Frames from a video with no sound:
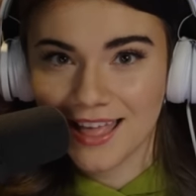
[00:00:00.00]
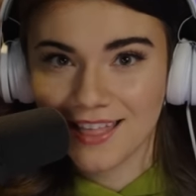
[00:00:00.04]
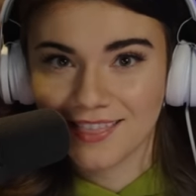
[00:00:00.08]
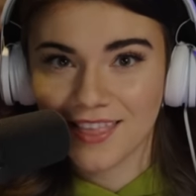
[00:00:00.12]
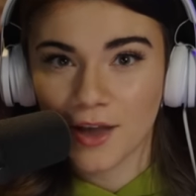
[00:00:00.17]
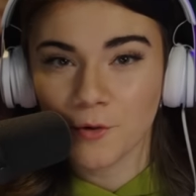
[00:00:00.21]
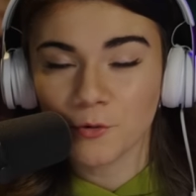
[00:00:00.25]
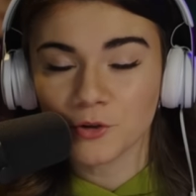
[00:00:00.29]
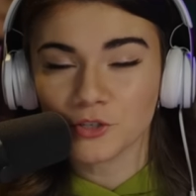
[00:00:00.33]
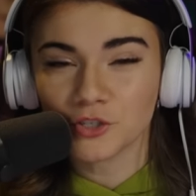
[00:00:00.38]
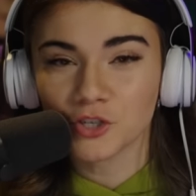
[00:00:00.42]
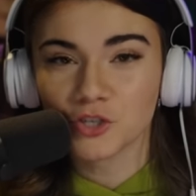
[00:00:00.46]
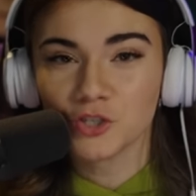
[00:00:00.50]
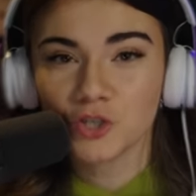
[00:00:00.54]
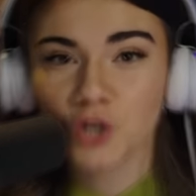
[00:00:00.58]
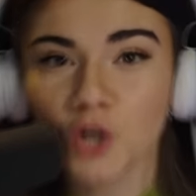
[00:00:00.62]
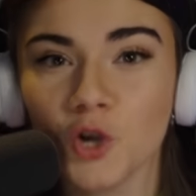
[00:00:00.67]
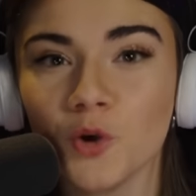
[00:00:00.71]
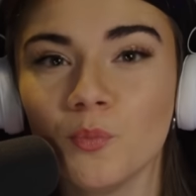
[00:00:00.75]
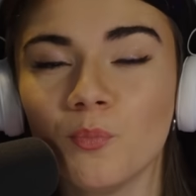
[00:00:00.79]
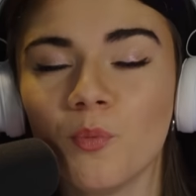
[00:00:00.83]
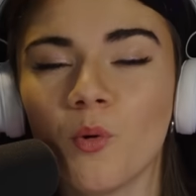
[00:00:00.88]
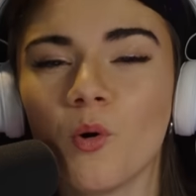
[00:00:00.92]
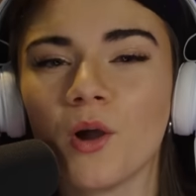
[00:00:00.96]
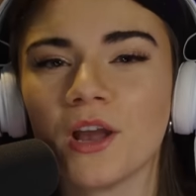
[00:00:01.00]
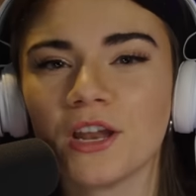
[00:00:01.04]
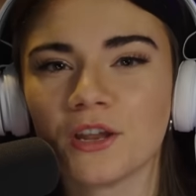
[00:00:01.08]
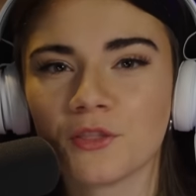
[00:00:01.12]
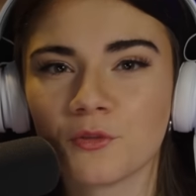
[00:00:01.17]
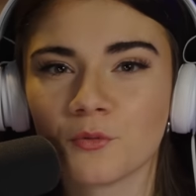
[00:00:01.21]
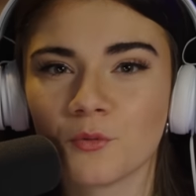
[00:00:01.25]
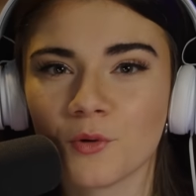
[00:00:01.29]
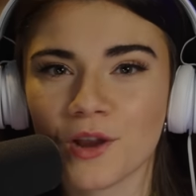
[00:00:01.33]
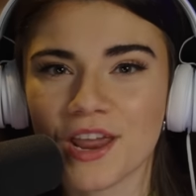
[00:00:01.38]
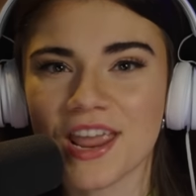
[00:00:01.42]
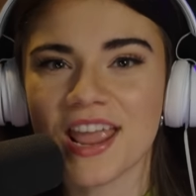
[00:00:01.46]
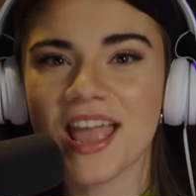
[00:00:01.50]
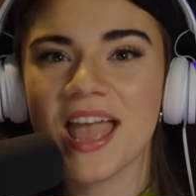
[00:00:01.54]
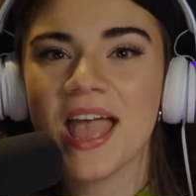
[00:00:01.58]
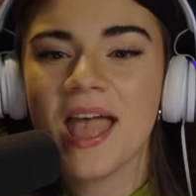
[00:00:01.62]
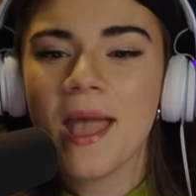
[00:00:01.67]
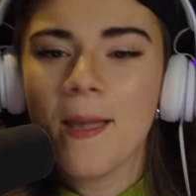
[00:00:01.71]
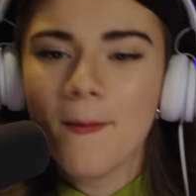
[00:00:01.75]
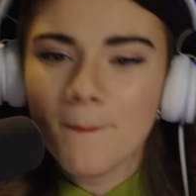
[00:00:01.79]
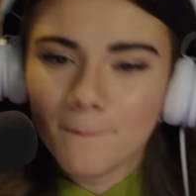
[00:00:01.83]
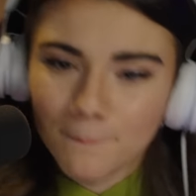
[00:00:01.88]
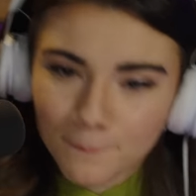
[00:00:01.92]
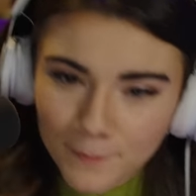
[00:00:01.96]
That was $2.3
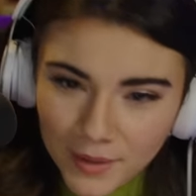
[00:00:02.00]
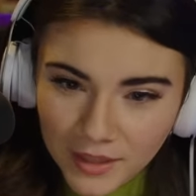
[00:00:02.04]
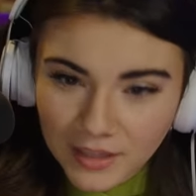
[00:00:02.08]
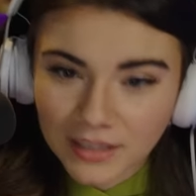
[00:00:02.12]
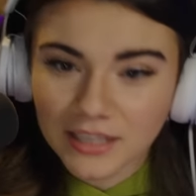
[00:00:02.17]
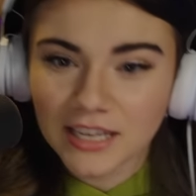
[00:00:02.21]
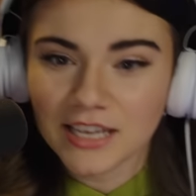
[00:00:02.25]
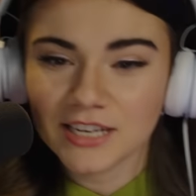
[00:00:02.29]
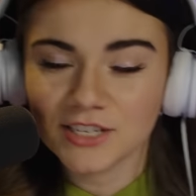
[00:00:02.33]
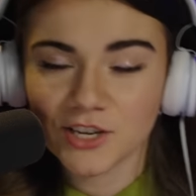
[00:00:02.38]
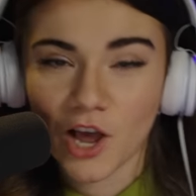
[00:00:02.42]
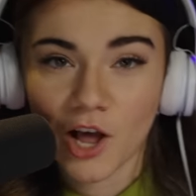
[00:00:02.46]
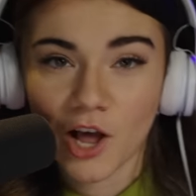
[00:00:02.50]
billion